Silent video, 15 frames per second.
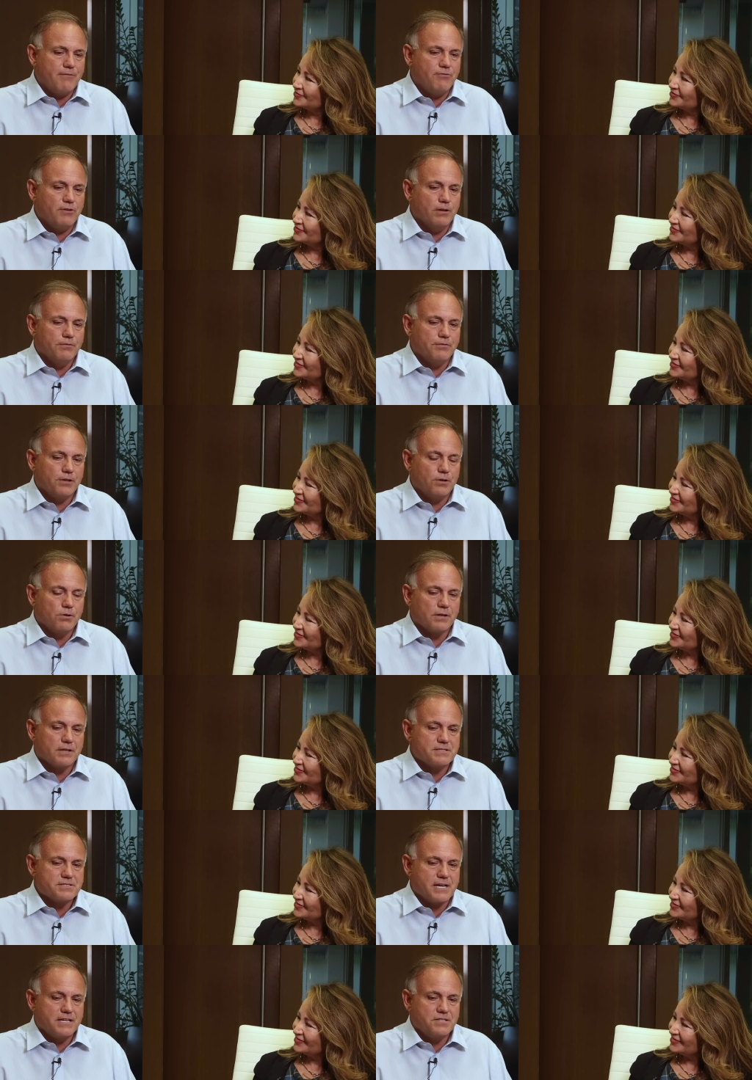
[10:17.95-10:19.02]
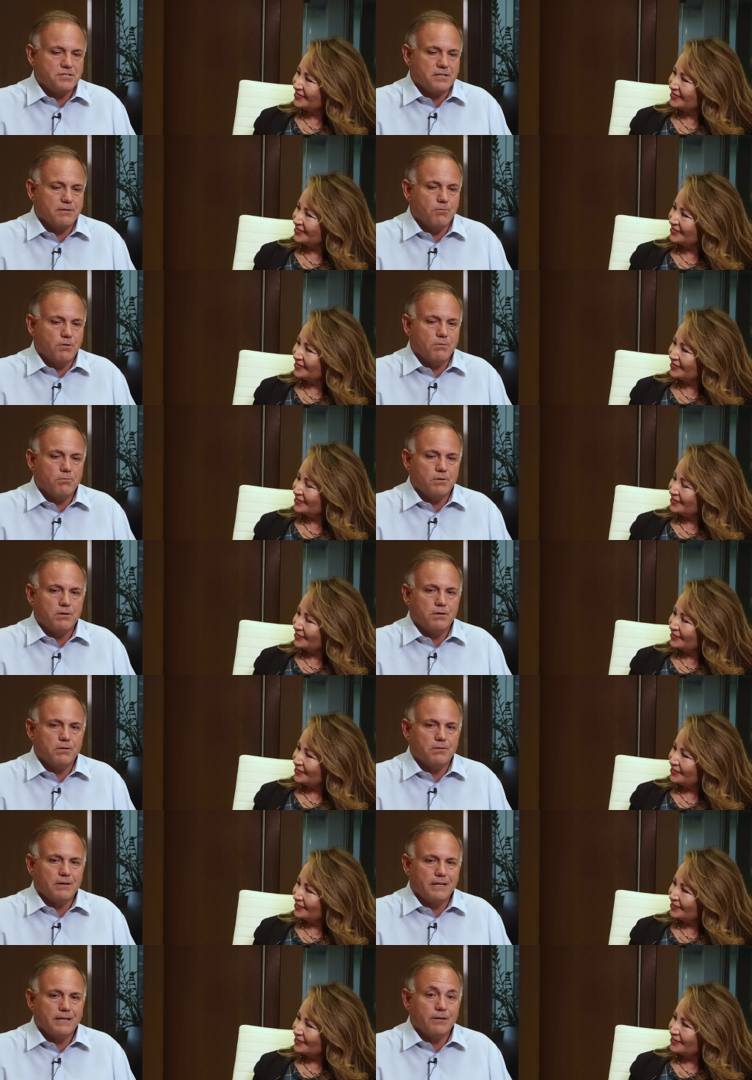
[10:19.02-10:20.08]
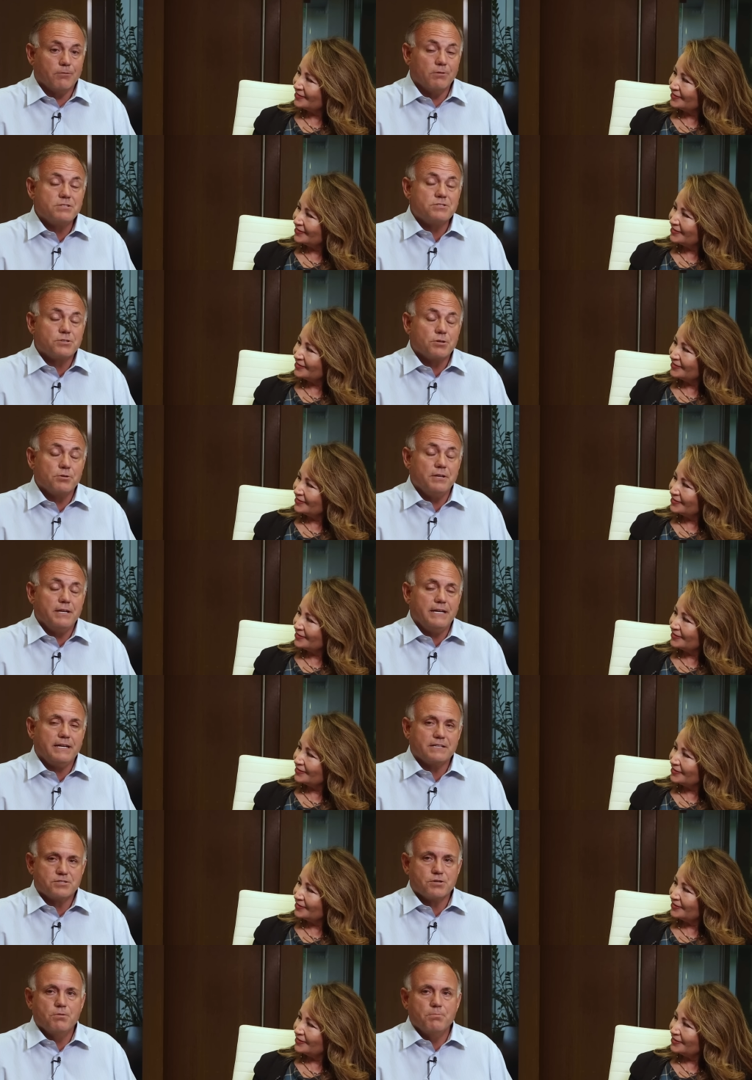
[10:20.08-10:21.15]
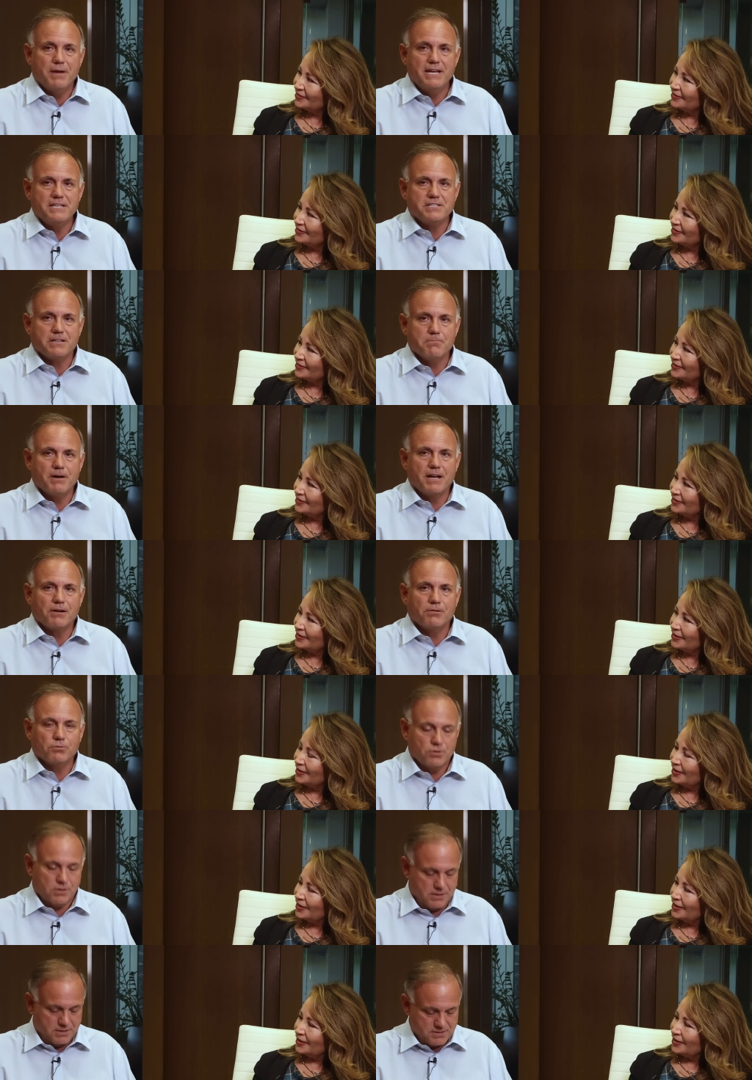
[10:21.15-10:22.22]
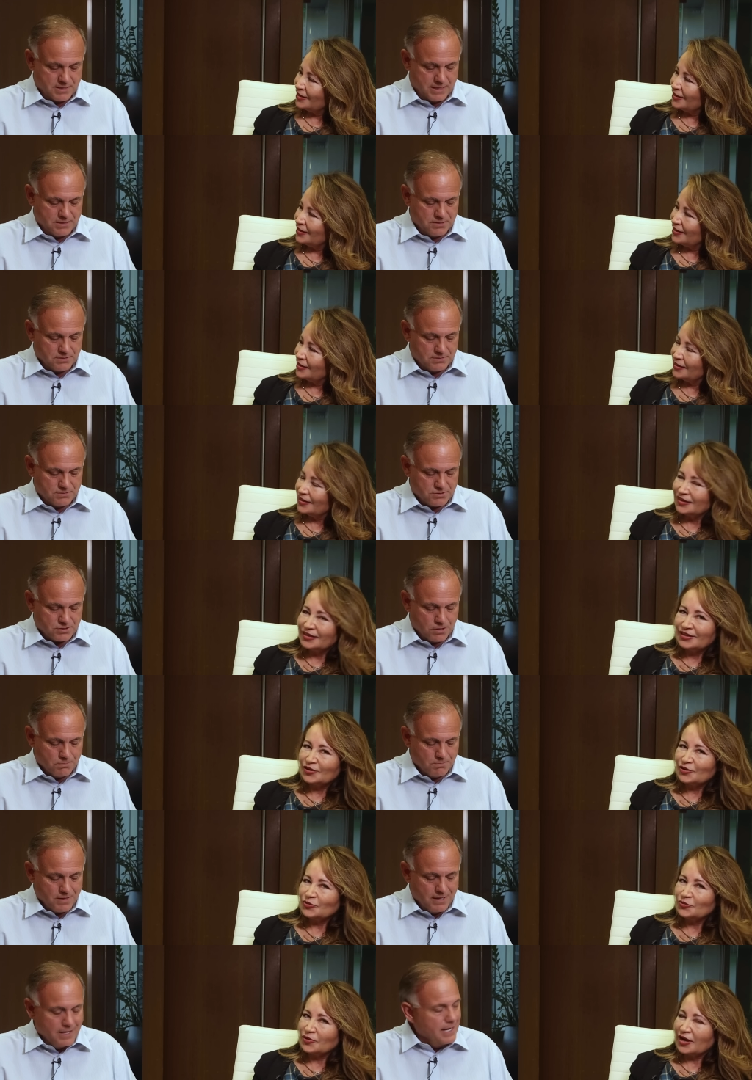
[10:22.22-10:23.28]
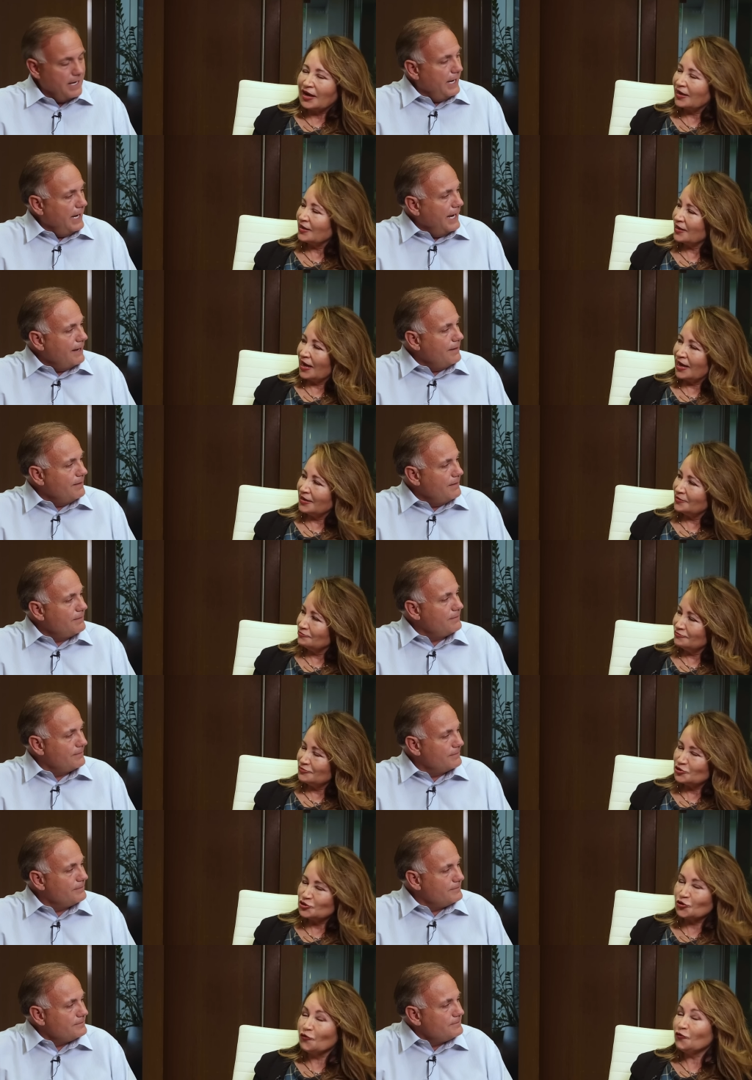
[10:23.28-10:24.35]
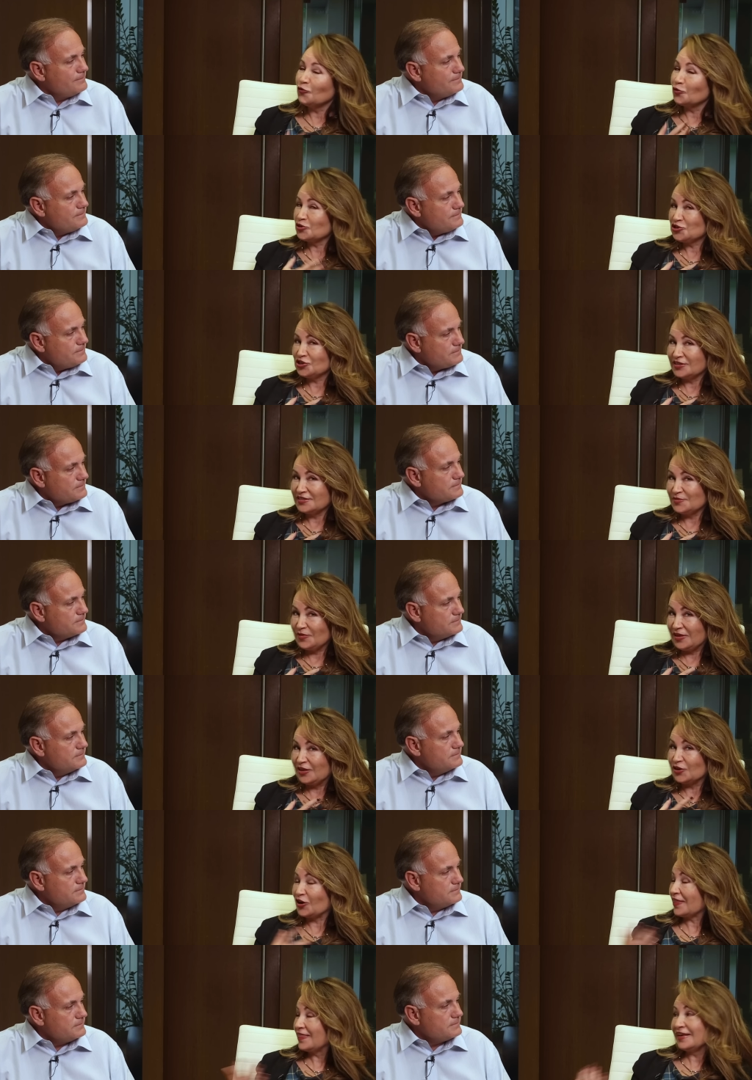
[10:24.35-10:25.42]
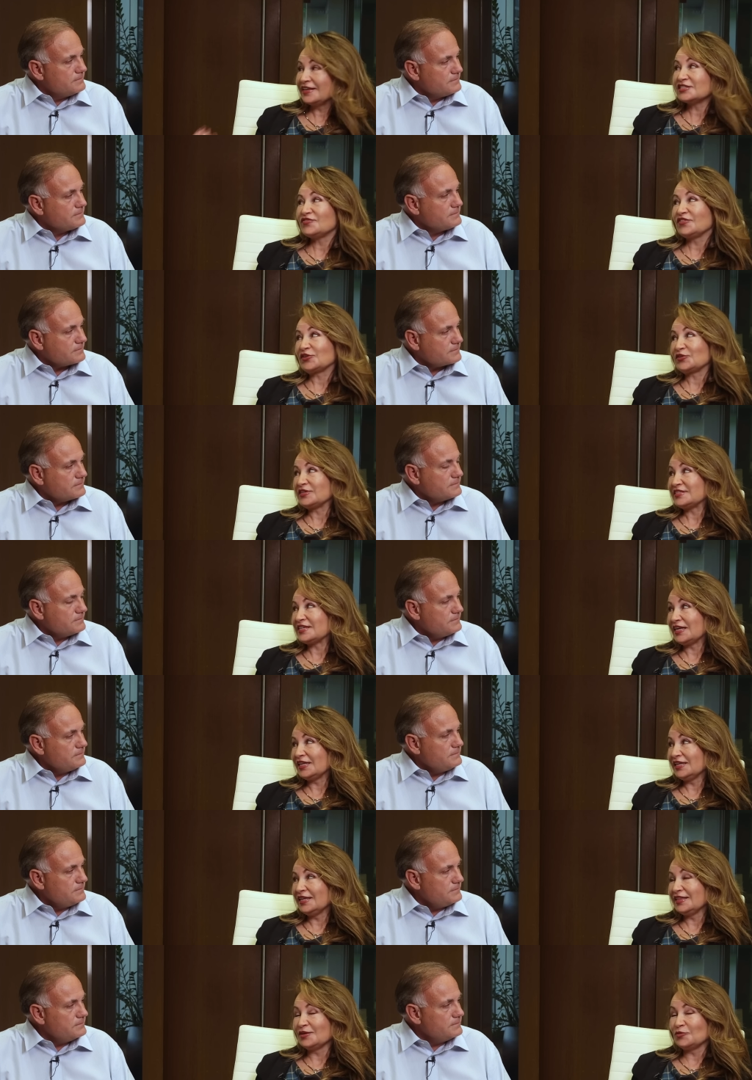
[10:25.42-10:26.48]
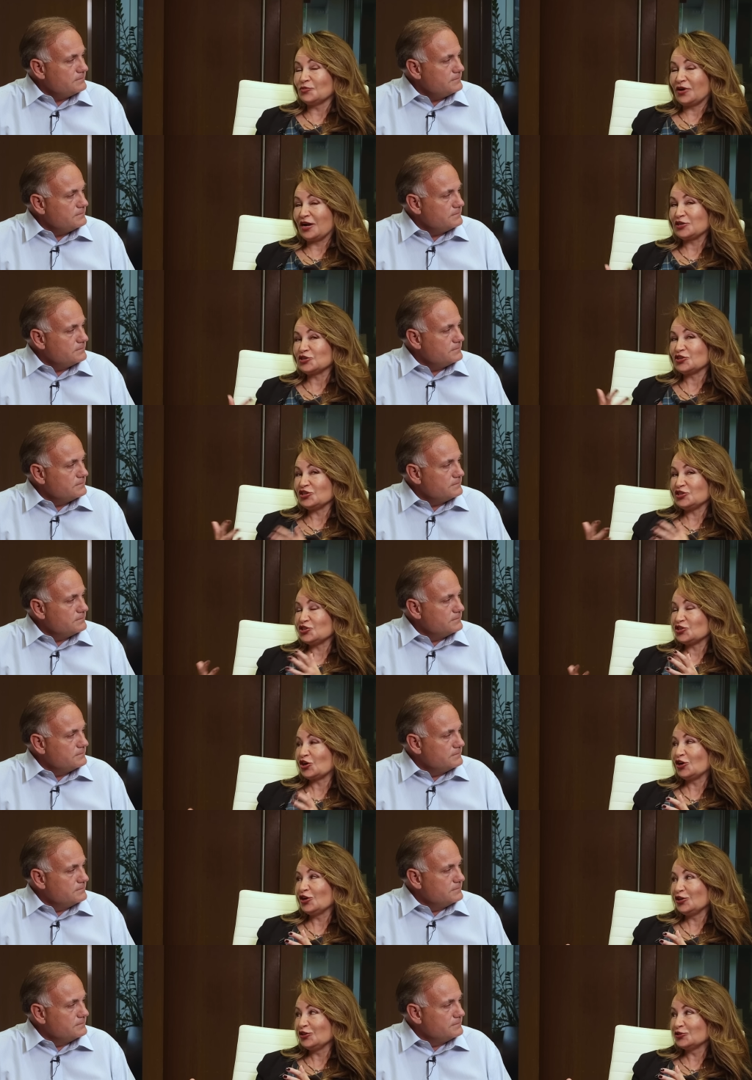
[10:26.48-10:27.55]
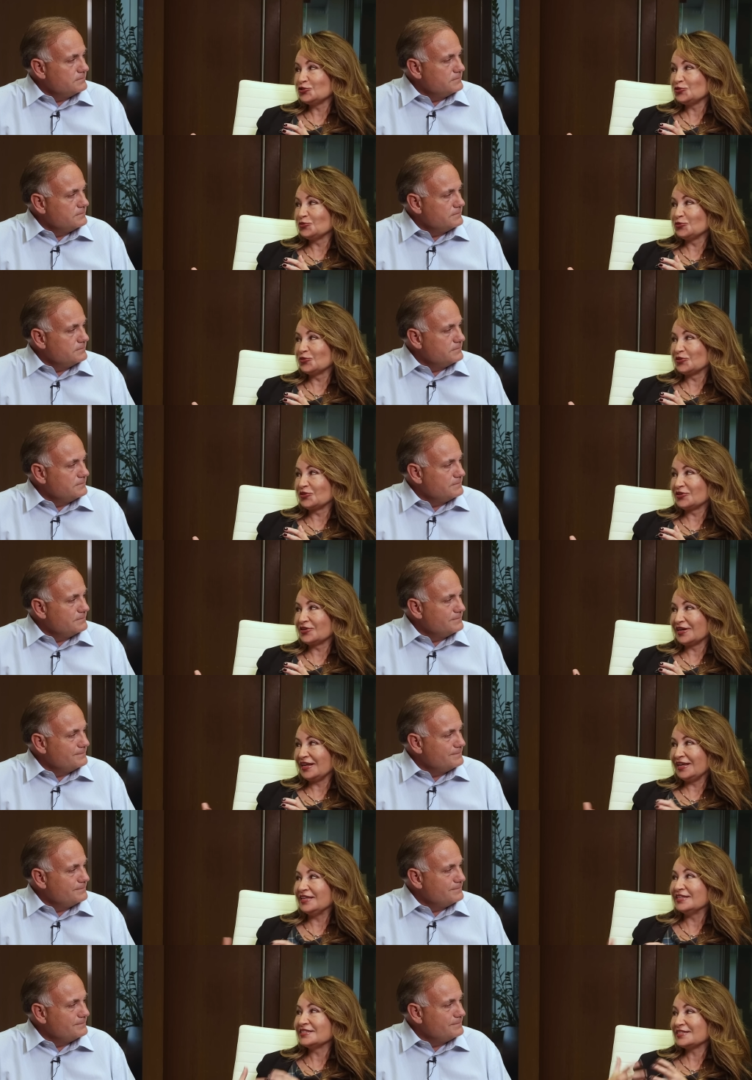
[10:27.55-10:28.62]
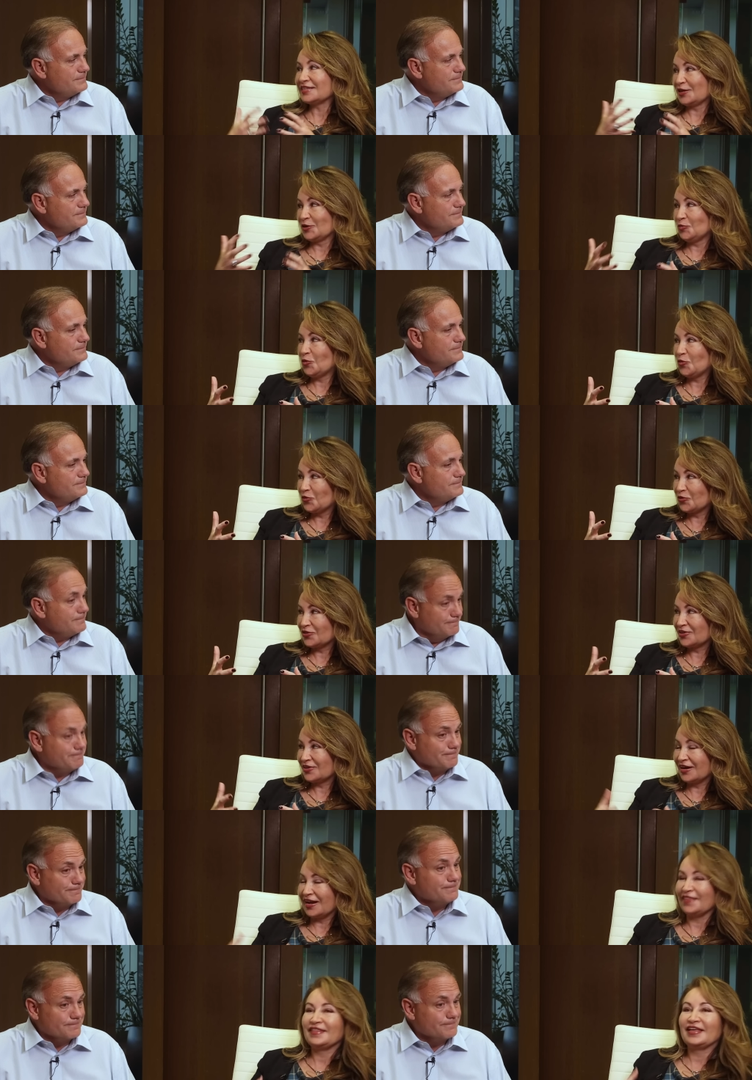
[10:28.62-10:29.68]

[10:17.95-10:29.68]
Speaker 1: feel for the organization and what we're eh, what's so unique and so amazing about our organization. So, I, am
Speaker 2: so fortunate to be here. I think it's very telling that we're actually starting the tour in Singapore and